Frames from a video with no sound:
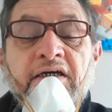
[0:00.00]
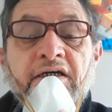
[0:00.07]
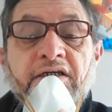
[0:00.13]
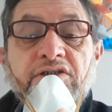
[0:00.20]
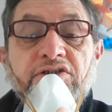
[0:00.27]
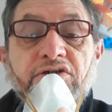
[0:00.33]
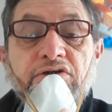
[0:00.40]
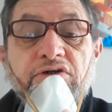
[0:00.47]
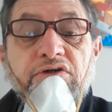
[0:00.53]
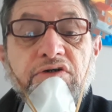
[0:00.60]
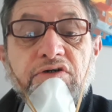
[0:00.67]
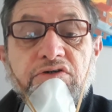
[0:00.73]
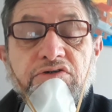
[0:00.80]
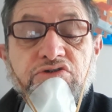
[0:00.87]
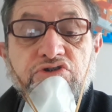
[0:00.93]

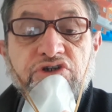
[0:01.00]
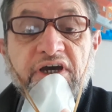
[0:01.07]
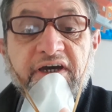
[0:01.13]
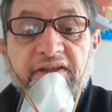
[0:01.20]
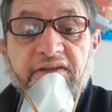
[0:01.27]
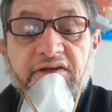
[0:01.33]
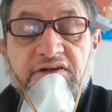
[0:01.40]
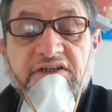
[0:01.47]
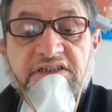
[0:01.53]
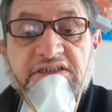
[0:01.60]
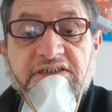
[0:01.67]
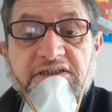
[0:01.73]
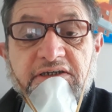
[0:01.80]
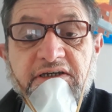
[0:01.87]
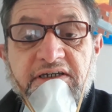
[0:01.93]
to check that
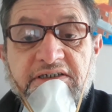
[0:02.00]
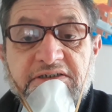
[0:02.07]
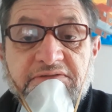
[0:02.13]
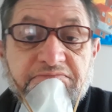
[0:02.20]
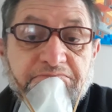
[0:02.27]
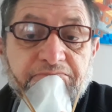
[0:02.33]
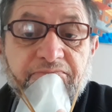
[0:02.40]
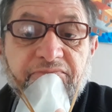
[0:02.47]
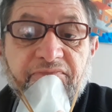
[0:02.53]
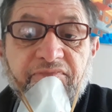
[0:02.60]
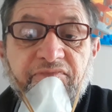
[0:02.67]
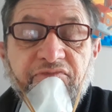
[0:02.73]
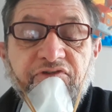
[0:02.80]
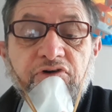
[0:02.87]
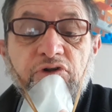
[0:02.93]
it's
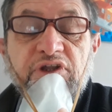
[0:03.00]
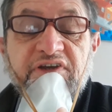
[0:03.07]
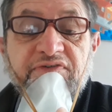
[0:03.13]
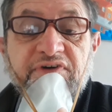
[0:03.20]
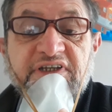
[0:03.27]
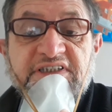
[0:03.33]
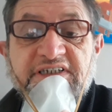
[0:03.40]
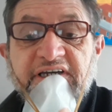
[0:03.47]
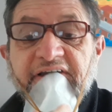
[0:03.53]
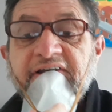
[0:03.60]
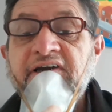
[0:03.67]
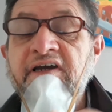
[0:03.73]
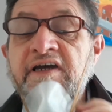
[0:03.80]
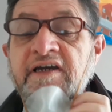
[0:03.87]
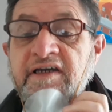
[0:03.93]
fully fitting.
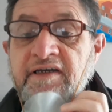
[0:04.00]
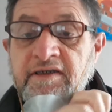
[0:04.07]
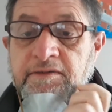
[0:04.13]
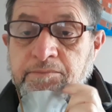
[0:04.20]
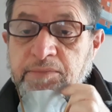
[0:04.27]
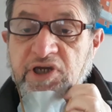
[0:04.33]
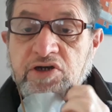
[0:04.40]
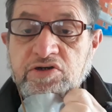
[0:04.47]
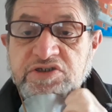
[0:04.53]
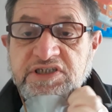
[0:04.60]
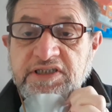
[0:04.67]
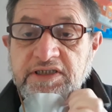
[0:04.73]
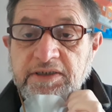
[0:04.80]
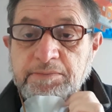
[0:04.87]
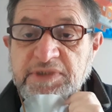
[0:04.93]
Because
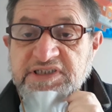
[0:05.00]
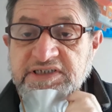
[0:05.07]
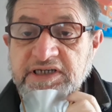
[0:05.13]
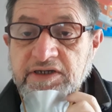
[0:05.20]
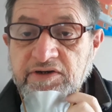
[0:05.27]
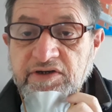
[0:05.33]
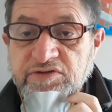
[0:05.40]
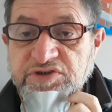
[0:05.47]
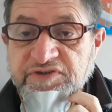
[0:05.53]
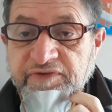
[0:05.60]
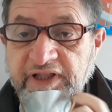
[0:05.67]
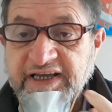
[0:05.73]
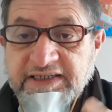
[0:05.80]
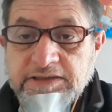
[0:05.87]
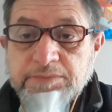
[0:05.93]
the material's
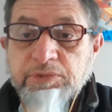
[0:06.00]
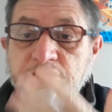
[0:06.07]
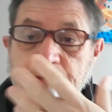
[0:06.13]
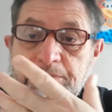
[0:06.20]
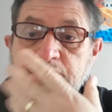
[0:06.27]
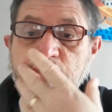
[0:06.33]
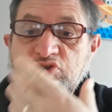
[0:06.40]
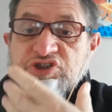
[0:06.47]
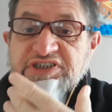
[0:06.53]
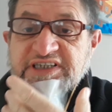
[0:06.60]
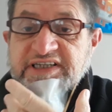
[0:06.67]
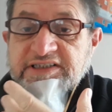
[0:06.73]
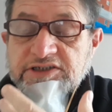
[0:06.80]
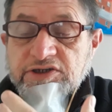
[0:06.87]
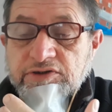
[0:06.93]
flexible, it pushes
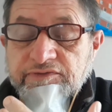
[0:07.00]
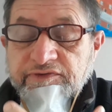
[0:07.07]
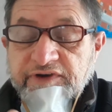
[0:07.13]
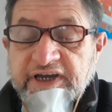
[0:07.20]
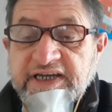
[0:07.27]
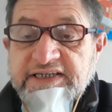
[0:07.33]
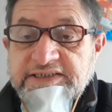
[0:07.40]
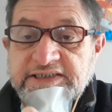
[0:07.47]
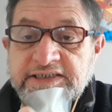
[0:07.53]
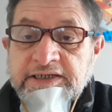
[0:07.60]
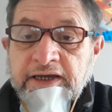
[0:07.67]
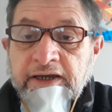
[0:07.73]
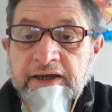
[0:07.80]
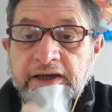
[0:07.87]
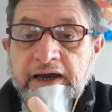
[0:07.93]
into your face.
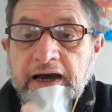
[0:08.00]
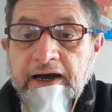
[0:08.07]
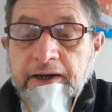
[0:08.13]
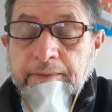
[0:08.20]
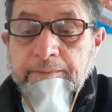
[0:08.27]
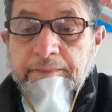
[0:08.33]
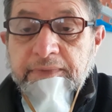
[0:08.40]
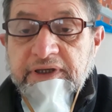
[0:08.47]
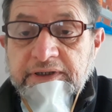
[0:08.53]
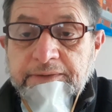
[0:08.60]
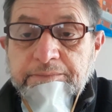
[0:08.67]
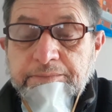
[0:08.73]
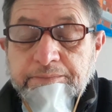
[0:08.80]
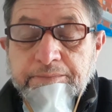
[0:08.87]
It